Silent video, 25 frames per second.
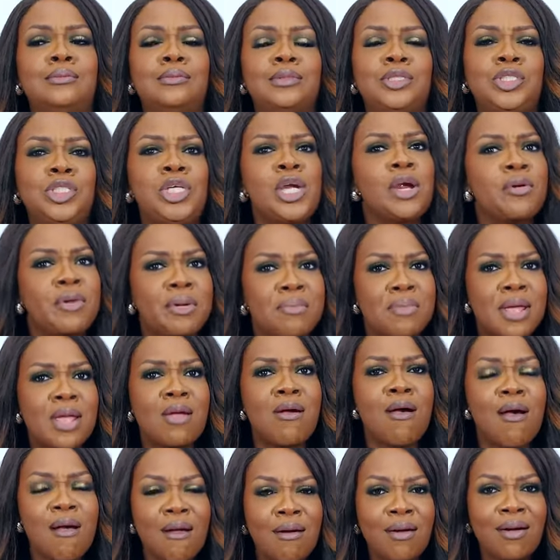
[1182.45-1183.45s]
cheering me
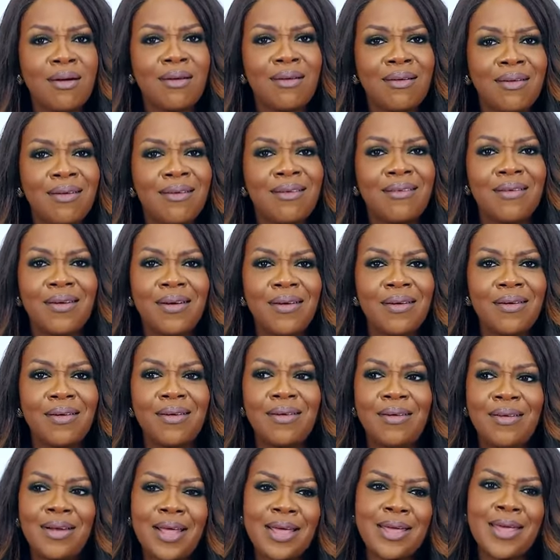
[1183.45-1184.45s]
on.
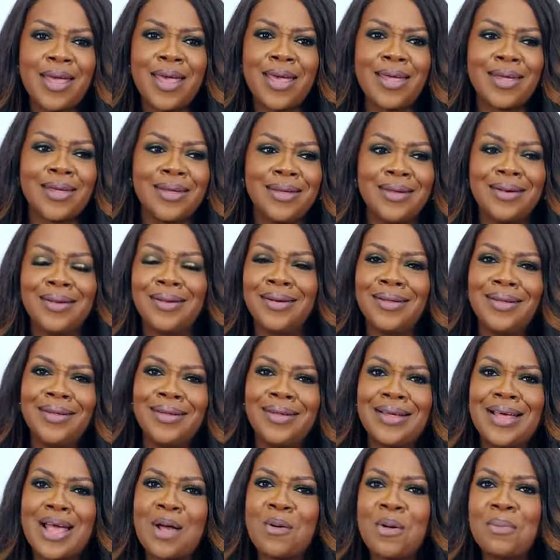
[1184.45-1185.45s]
Like, hey,
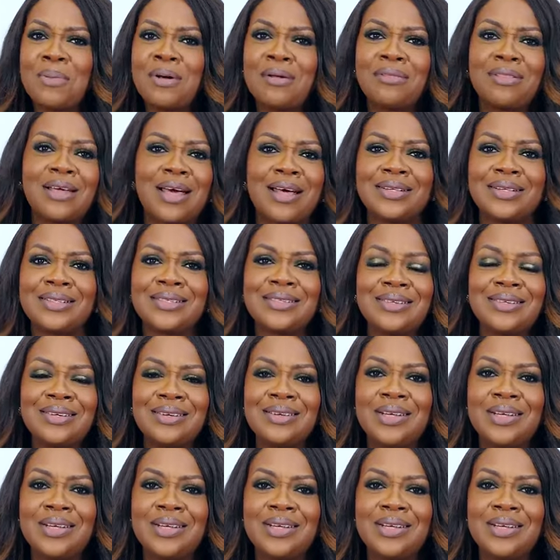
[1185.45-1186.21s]
how about that?